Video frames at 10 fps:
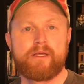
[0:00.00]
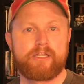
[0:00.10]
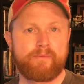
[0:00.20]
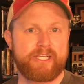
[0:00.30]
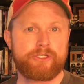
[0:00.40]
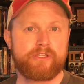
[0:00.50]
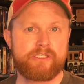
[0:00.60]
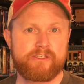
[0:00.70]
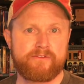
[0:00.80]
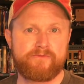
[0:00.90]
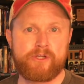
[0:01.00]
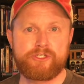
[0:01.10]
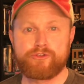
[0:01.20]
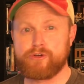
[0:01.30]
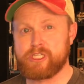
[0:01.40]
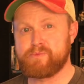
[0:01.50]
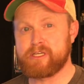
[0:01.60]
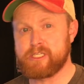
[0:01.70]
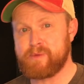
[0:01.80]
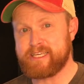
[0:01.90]
Now make sure this is a friend you trust,
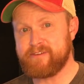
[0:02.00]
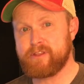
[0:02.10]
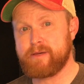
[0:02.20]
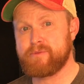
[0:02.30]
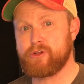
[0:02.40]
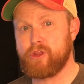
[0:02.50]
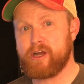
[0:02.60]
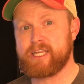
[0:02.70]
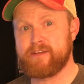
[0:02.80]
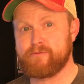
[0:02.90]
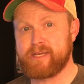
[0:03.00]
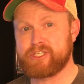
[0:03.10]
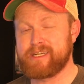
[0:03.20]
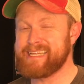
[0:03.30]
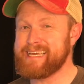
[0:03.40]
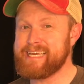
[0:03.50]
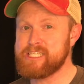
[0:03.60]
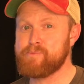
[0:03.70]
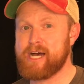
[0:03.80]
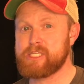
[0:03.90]
because by giving them your login information, it
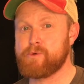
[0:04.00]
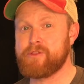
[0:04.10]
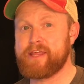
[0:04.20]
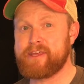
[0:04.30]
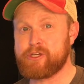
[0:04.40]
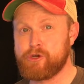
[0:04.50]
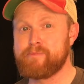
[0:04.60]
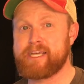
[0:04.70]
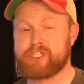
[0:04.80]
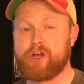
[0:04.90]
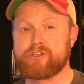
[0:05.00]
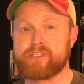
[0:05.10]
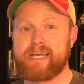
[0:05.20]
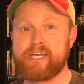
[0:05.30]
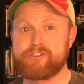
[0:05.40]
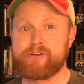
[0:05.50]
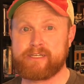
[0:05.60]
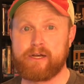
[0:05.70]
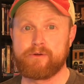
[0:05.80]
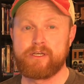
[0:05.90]
is possible that they could make charges onto your
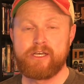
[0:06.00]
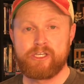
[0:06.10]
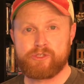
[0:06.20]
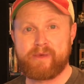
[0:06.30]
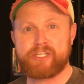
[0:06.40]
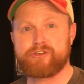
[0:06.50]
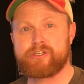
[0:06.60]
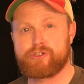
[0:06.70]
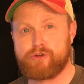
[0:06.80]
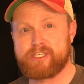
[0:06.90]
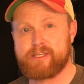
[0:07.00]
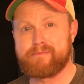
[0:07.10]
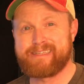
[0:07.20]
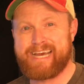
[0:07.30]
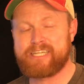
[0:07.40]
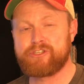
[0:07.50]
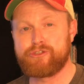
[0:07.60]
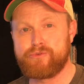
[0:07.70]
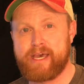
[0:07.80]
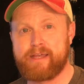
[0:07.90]
account. So make sure you trust them not to
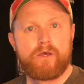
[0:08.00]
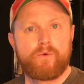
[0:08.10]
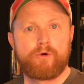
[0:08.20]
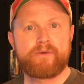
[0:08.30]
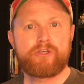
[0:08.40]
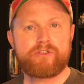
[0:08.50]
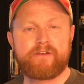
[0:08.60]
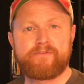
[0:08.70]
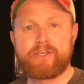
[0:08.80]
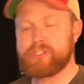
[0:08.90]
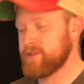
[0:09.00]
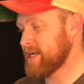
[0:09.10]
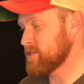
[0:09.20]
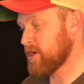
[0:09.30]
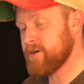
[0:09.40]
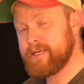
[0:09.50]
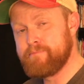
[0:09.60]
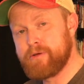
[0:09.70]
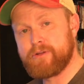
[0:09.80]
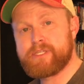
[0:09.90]
do that. We'll be using a feature that is already
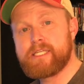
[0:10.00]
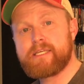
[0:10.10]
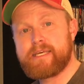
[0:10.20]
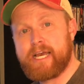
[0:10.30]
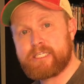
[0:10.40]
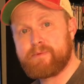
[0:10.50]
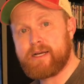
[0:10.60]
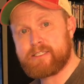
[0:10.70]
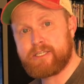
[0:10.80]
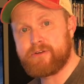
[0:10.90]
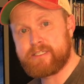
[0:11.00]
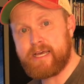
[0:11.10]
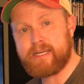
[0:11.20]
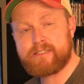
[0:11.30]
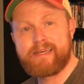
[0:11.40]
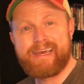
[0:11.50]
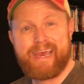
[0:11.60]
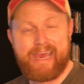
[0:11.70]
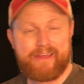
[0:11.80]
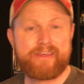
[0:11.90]
built into the Xbox Series X
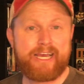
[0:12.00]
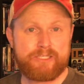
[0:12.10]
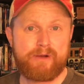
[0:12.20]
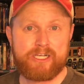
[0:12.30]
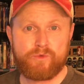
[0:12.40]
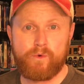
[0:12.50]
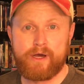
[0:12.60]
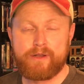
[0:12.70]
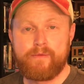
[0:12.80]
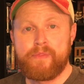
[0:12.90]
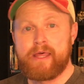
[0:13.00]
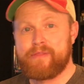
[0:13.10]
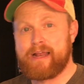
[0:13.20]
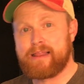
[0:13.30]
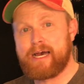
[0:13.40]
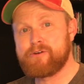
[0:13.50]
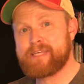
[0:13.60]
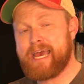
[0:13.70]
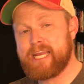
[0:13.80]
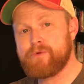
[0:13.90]
and the Xbox One that allows
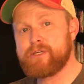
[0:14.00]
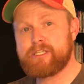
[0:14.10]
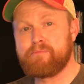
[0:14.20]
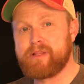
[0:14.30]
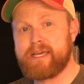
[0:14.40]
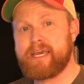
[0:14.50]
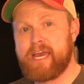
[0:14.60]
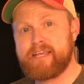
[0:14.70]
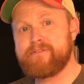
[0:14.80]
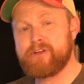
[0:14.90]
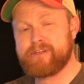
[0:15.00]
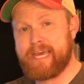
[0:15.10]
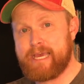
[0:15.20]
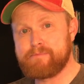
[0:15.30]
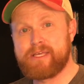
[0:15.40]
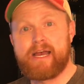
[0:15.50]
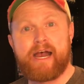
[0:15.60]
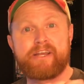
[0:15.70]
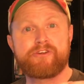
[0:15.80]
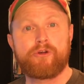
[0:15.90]
anyone to play any of your games
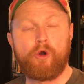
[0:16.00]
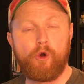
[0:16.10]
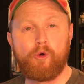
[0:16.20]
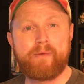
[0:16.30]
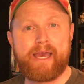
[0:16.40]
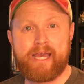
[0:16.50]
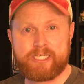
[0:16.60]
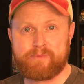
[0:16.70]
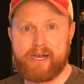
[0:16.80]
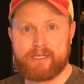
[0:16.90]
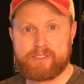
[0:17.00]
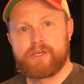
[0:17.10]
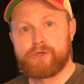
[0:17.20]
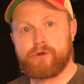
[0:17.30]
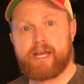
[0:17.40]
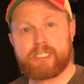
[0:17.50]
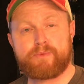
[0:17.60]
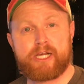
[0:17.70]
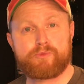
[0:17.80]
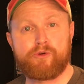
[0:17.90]
on your home Xbox. Your
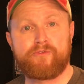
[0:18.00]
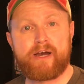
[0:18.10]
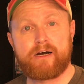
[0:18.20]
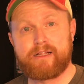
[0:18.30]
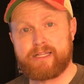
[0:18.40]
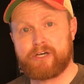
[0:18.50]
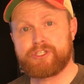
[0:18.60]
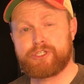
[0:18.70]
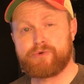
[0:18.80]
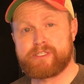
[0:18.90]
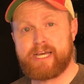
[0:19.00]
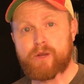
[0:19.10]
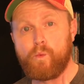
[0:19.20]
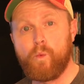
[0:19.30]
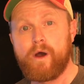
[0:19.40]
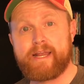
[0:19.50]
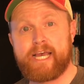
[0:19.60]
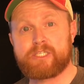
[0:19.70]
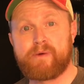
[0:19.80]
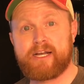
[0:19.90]
Xbox profile allows you to assign one
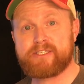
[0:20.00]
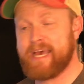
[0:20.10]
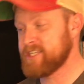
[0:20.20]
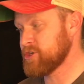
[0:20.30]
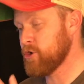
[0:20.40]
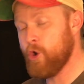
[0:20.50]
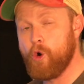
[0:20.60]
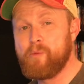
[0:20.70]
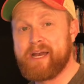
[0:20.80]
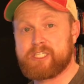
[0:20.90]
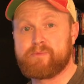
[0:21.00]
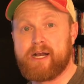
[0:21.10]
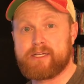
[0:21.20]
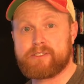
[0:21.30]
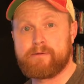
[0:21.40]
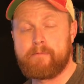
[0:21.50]
Xbox as your home Xbox.